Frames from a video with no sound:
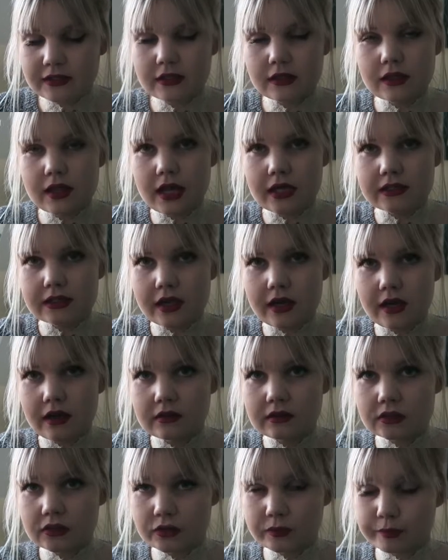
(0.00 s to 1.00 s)
Colada
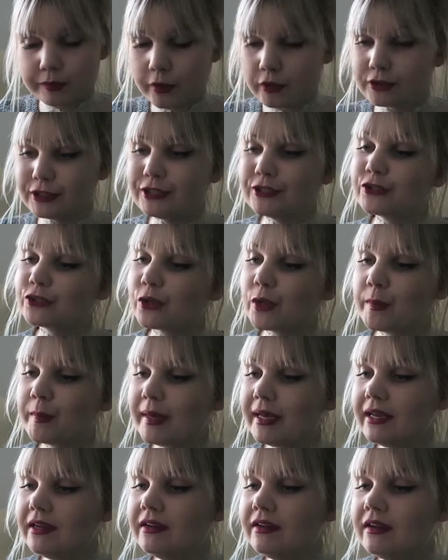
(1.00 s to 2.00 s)
Body
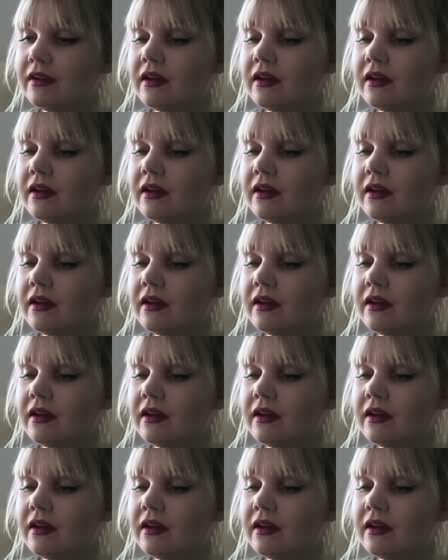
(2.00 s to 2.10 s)
Sorbet.